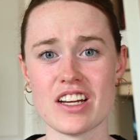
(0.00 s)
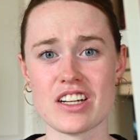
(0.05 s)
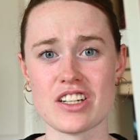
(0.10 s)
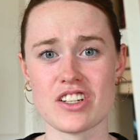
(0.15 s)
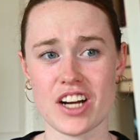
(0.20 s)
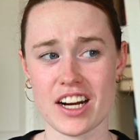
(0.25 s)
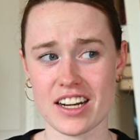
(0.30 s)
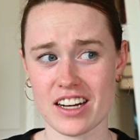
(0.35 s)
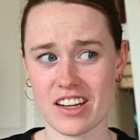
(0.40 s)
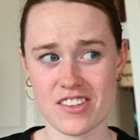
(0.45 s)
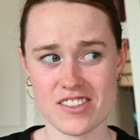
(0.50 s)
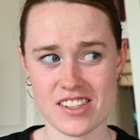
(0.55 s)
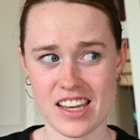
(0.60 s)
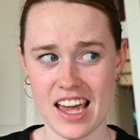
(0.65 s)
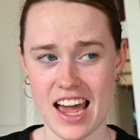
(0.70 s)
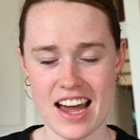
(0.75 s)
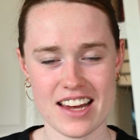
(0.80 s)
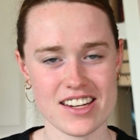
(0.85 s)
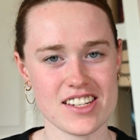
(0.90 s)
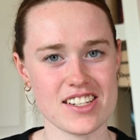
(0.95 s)
try to use
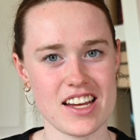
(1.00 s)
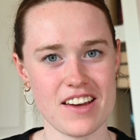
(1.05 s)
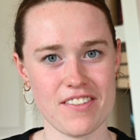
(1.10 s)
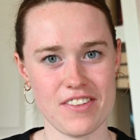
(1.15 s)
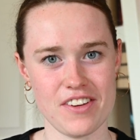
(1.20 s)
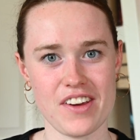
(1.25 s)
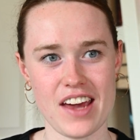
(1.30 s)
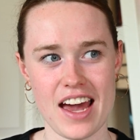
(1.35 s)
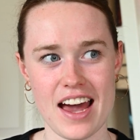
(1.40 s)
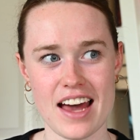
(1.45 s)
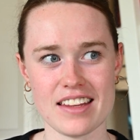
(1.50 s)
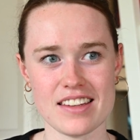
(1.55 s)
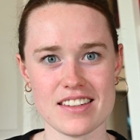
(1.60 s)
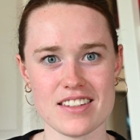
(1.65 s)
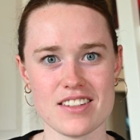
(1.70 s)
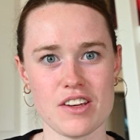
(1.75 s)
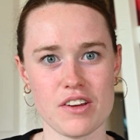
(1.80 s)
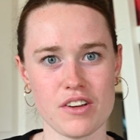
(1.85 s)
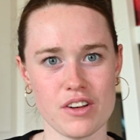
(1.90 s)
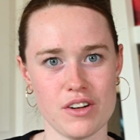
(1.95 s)
cash if you can,
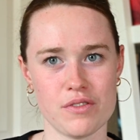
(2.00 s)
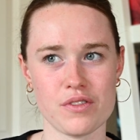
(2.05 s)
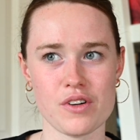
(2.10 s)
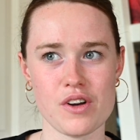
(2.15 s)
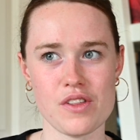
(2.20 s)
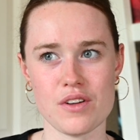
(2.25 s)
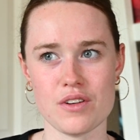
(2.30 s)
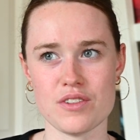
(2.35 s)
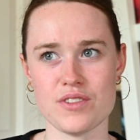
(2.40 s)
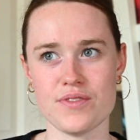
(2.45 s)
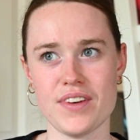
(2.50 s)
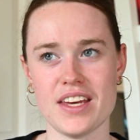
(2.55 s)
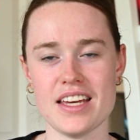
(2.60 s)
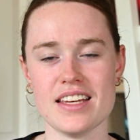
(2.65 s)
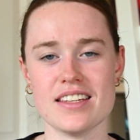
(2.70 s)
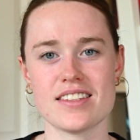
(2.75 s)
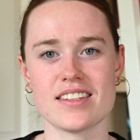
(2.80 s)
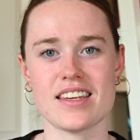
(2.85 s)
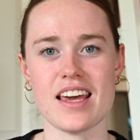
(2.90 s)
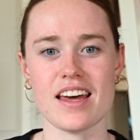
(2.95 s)
so you can avoid those
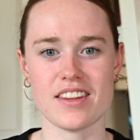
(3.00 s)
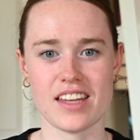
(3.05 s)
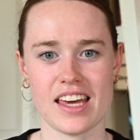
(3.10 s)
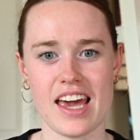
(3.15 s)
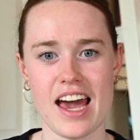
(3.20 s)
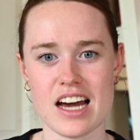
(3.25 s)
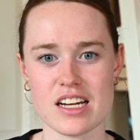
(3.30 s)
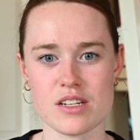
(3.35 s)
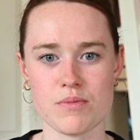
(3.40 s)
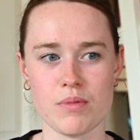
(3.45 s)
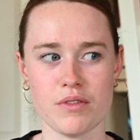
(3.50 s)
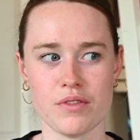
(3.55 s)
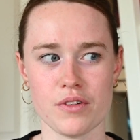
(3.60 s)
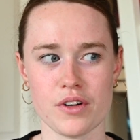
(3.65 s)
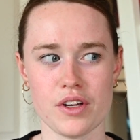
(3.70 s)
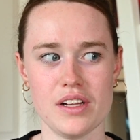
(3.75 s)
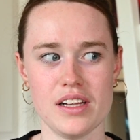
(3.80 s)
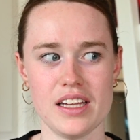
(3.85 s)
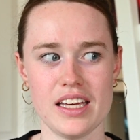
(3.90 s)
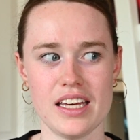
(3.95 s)
fees. Get the cash before
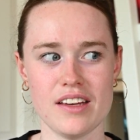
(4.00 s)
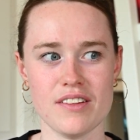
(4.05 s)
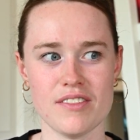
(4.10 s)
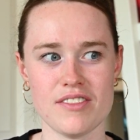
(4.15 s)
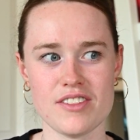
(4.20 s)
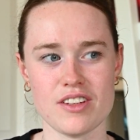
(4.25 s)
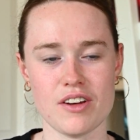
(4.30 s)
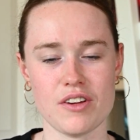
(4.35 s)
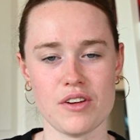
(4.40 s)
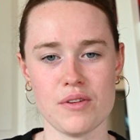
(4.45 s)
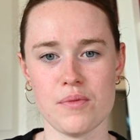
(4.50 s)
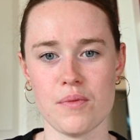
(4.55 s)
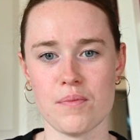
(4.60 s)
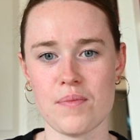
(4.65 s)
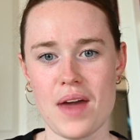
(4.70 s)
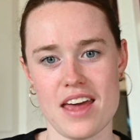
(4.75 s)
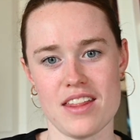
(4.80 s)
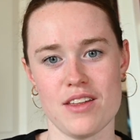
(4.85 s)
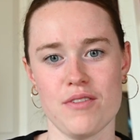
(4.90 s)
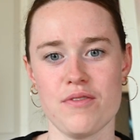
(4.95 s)
you leave, so you
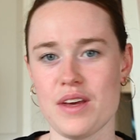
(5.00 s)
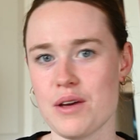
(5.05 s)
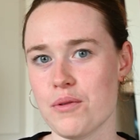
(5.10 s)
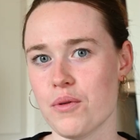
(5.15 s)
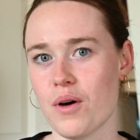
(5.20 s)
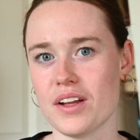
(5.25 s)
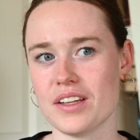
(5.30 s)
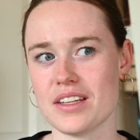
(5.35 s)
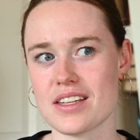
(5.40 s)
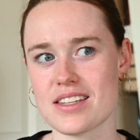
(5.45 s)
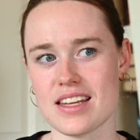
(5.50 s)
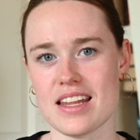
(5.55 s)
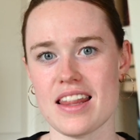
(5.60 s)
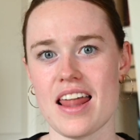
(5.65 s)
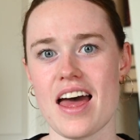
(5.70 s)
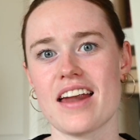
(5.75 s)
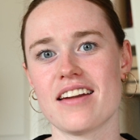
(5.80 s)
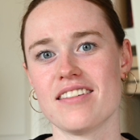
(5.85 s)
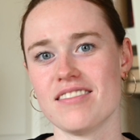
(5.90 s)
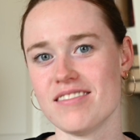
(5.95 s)
pay the fee once and
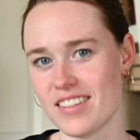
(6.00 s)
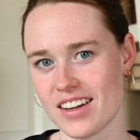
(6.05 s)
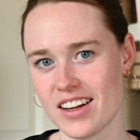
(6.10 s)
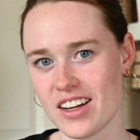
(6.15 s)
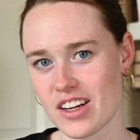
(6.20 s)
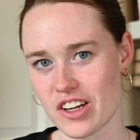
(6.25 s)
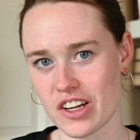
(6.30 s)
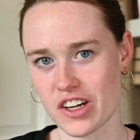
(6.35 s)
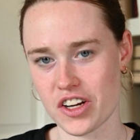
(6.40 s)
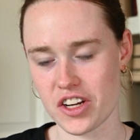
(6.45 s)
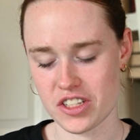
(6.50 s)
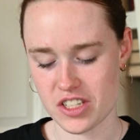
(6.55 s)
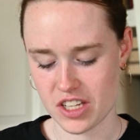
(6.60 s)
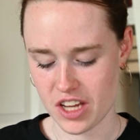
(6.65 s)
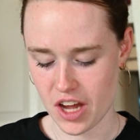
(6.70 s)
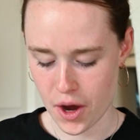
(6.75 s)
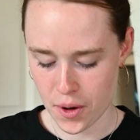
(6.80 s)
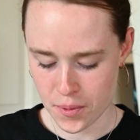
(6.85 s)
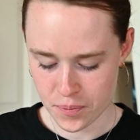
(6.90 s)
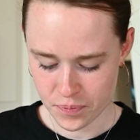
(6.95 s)
then you're good to
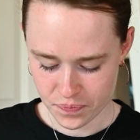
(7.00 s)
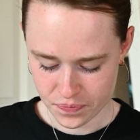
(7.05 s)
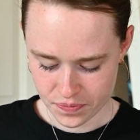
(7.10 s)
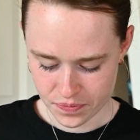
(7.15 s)
go.